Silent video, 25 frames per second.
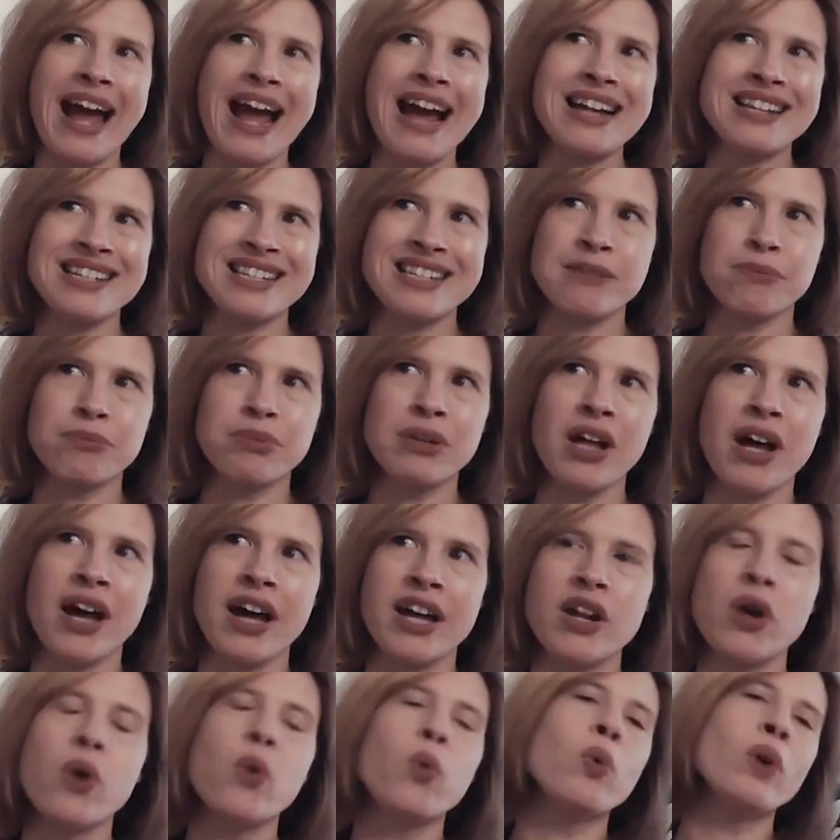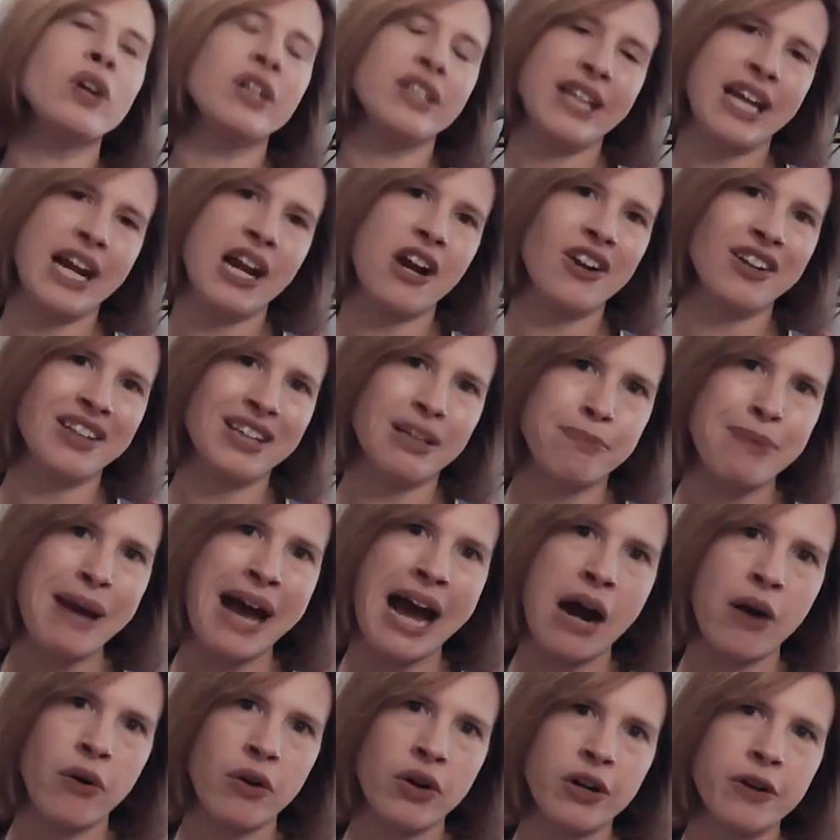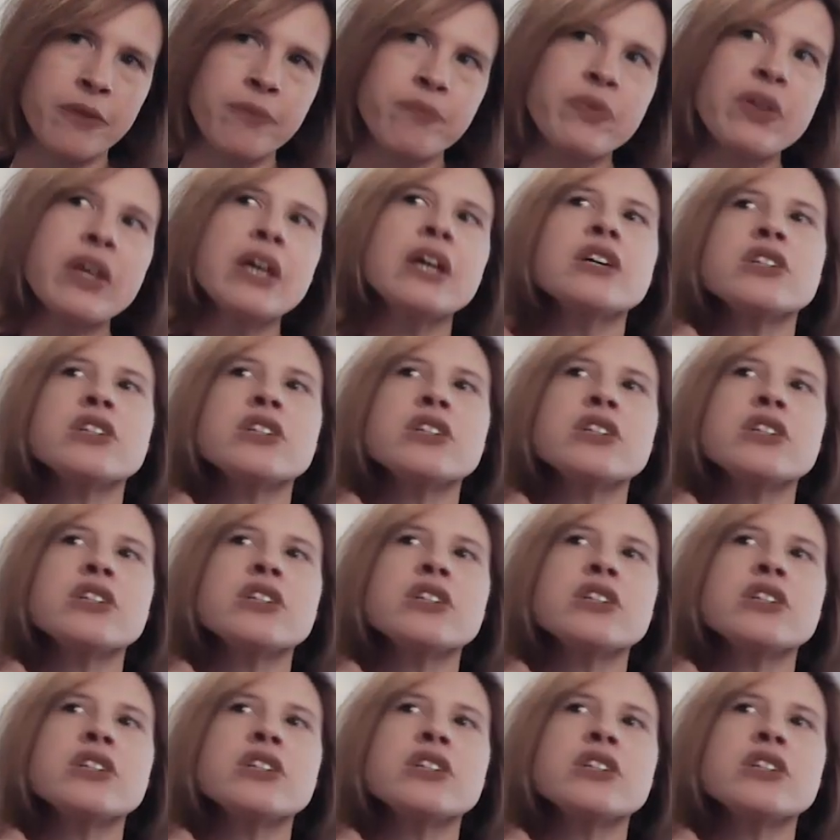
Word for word: has the blood will inherit the power.